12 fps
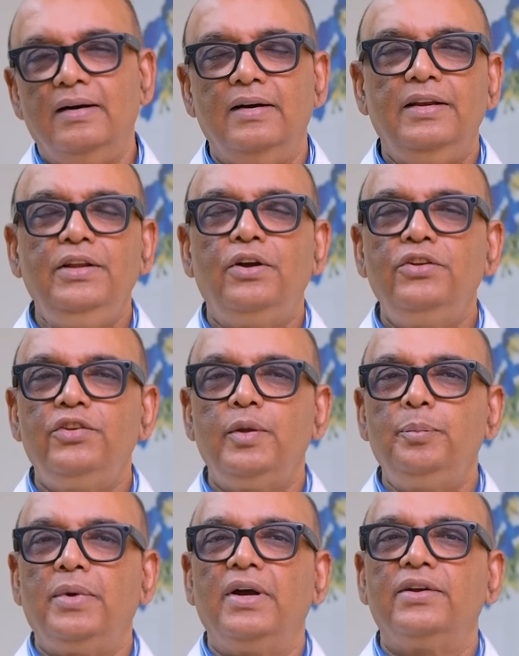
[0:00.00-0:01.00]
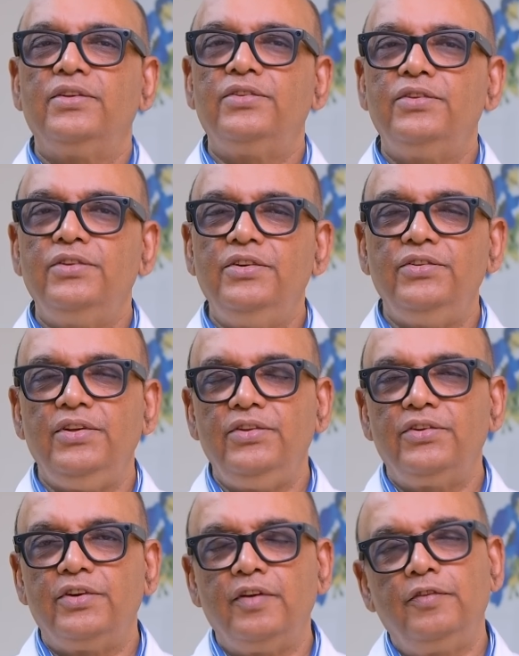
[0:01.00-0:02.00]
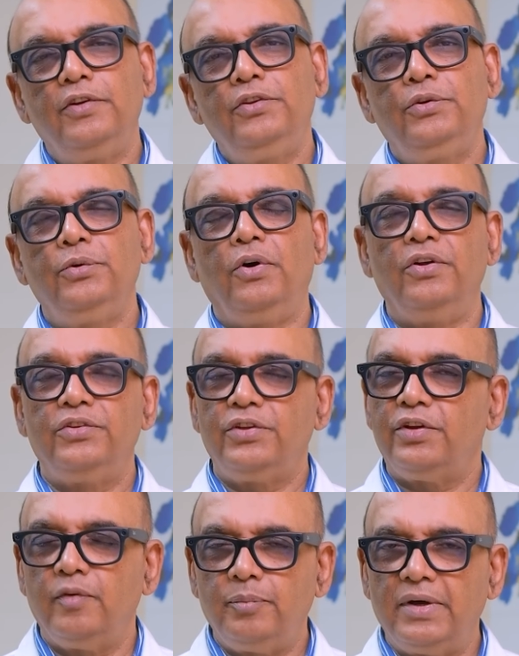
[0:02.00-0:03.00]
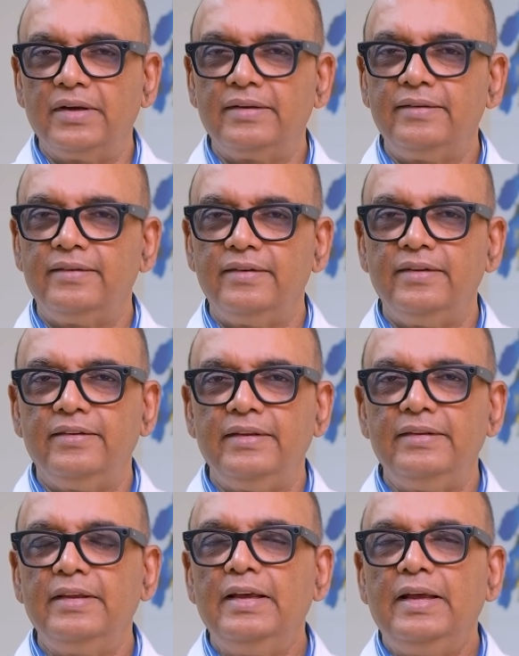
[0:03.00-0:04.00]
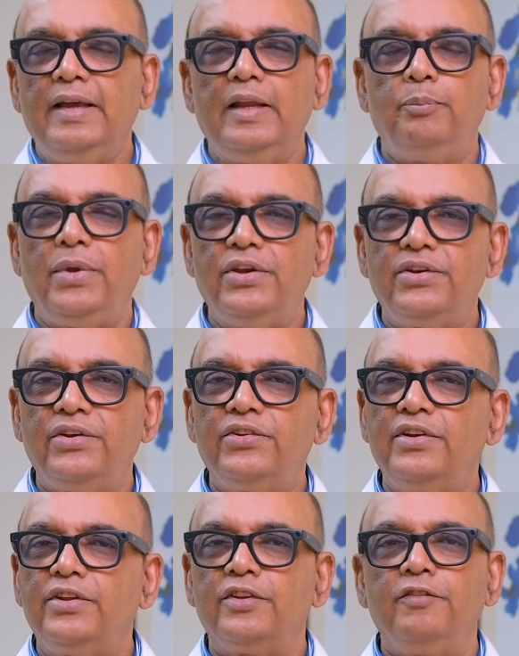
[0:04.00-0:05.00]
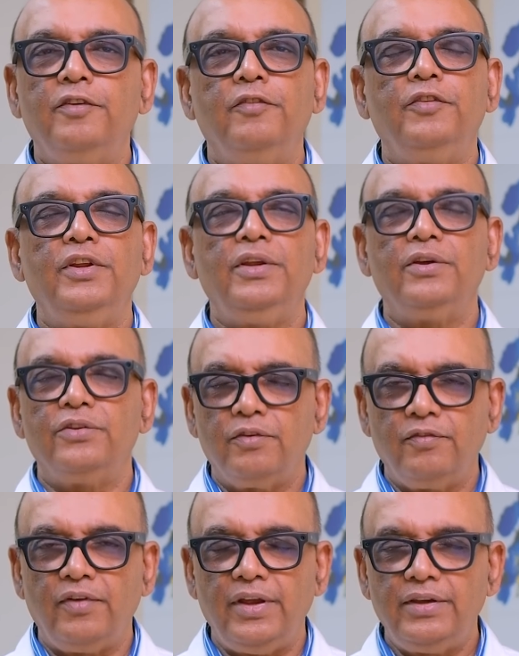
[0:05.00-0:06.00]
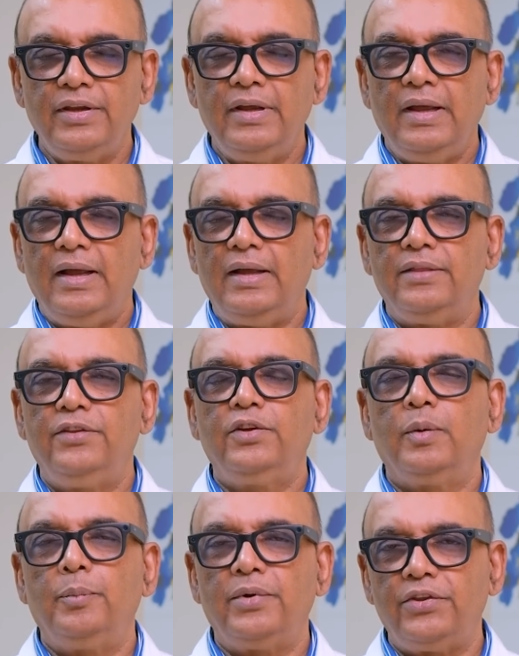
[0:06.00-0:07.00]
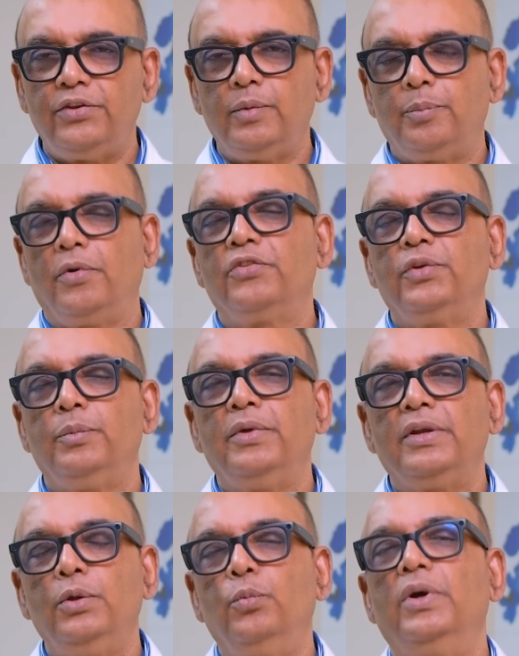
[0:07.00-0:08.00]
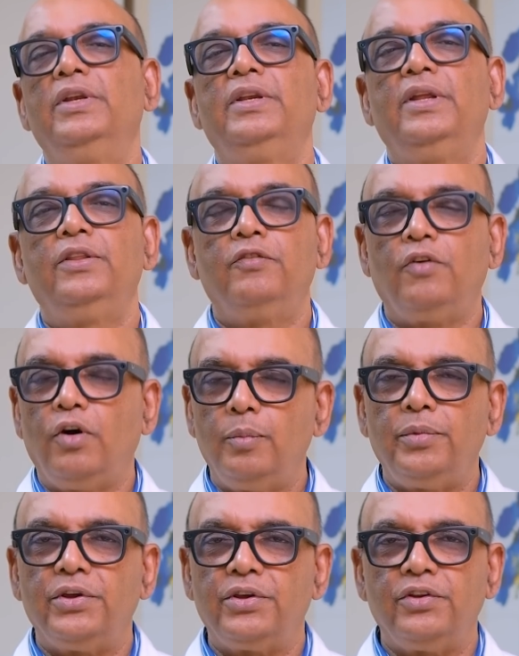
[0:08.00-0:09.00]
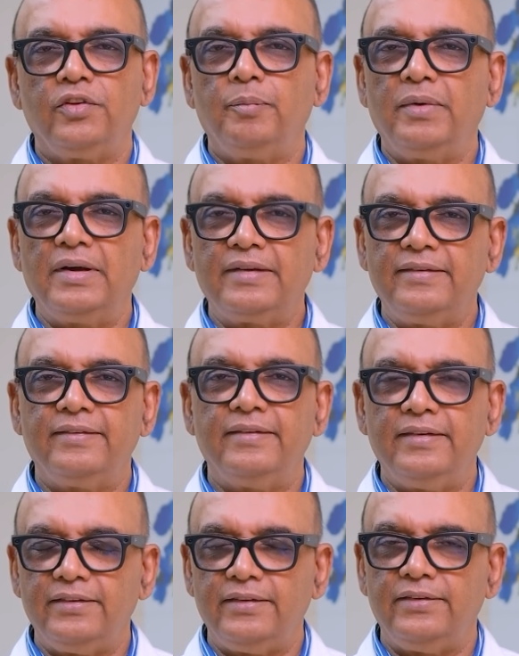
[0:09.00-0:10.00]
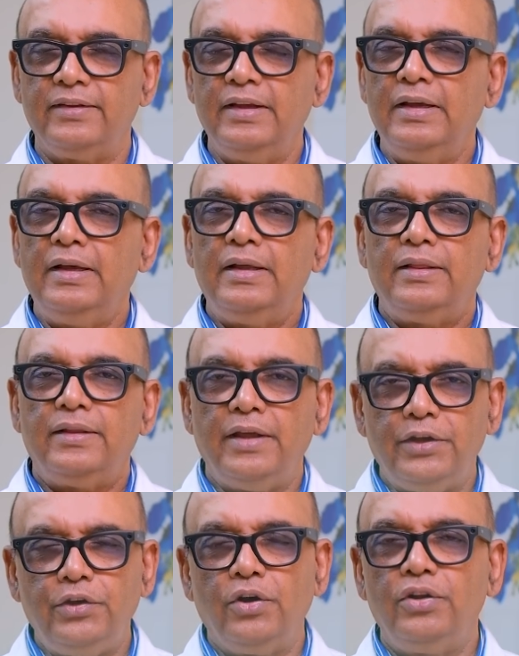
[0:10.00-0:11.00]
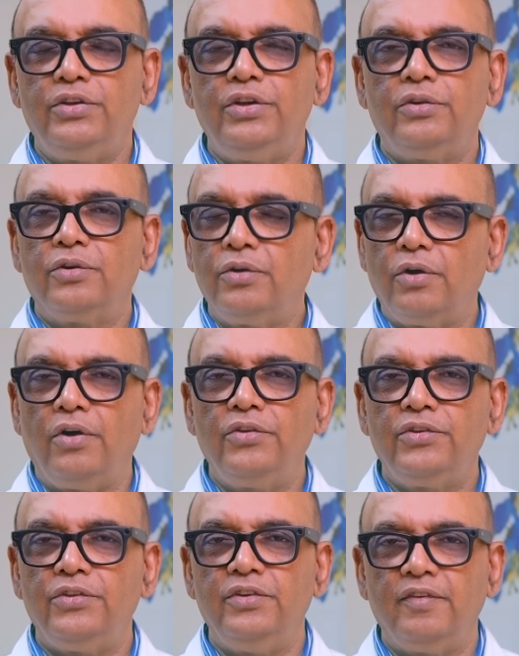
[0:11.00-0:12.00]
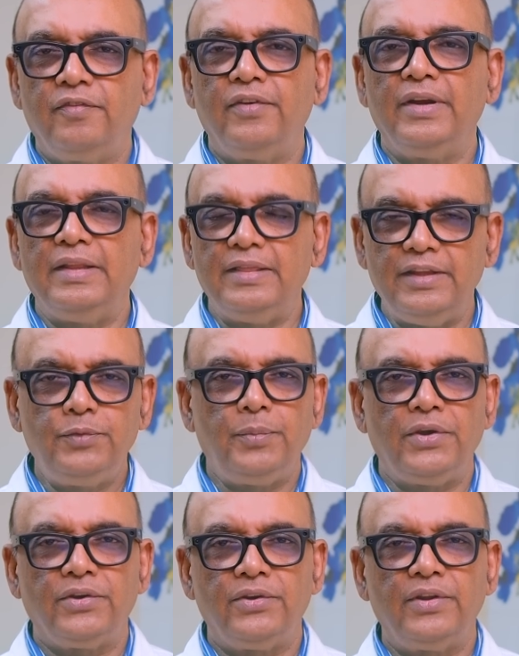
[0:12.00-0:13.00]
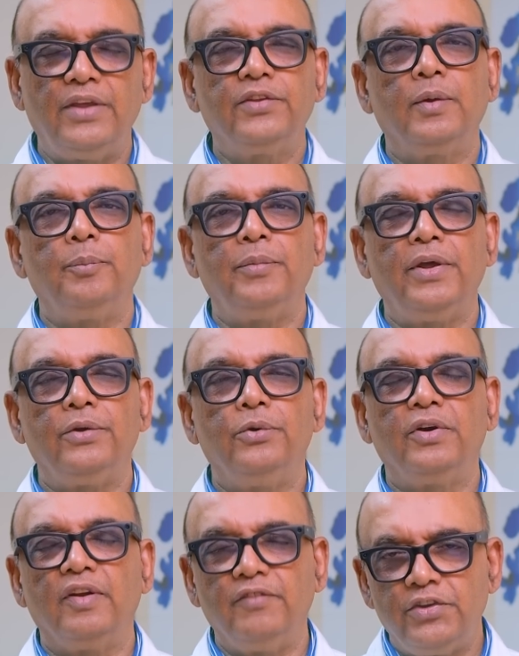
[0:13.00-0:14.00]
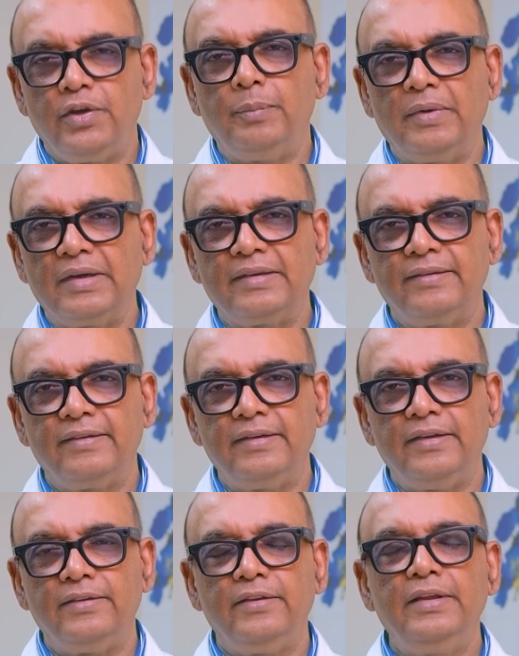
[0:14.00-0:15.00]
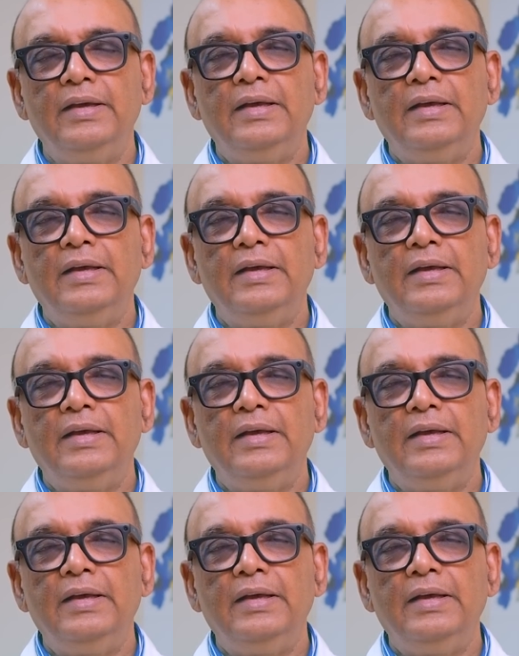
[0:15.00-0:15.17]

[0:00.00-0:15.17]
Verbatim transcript: Early onset Parkinson's disease refers to onset of Parkinson's disease in patients less than fifty years of age, and this comprises approximately one-tenth of all patients of Parkinson's disease. The etiology or the cause is different in these patients as compared to conventional Parkinson's disease.